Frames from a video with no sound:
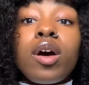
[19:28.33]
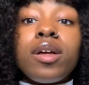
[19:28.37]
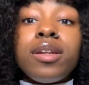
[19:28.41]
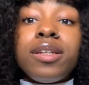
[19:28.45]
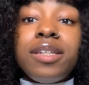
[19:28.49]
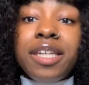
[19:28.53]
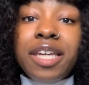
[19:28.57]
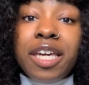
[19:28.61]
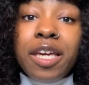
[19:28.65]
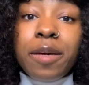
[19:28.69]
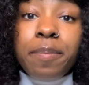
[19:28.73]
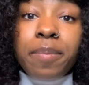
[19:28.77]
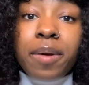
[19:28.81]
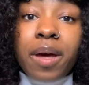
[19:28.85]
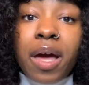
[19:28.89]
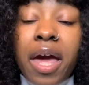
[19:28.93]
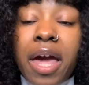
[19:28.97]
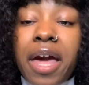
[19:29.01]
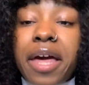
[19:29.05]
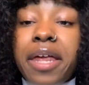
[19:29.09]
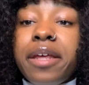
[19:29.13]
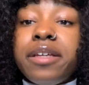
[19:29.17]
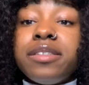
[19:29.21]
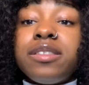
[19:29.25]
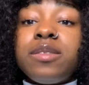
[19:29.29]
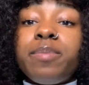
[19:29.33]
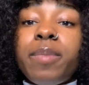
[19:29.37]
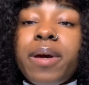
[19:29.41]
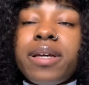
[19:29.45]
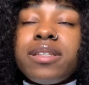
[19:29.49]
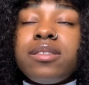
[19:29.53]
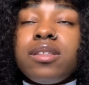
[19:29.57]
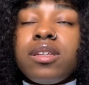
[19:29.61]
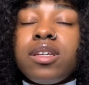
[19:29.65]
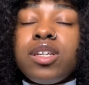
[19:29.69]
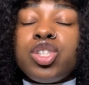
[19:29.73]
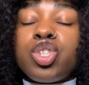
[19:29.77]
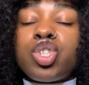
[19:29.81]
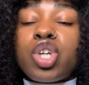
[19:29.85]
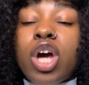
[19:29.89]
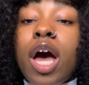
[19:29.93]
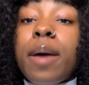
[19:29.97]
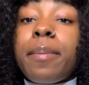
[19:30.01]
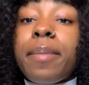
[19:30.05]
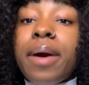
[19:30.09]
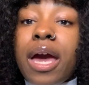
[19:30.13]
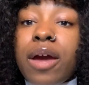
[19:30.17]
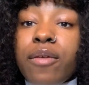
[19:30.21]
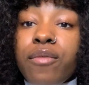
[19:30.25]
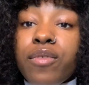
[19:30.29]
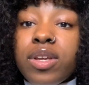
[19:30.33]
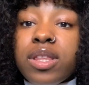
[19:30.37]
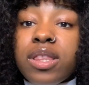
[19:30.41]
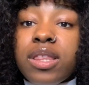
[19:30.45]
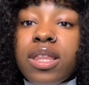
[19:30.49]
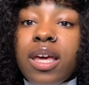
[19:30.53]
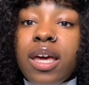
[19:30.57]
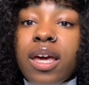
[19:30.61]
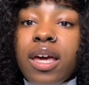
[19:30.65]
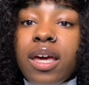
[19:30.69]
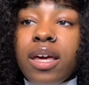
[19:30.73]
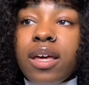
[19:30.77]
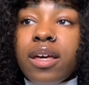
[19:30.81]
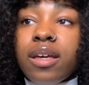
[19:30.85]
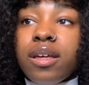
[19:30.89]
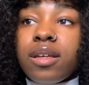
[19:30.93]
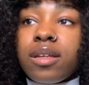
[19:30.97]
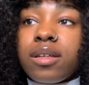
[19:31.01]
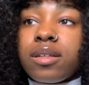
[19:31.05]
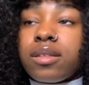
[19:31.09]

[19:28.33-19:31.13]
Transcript: deep, and it's basically drop everything.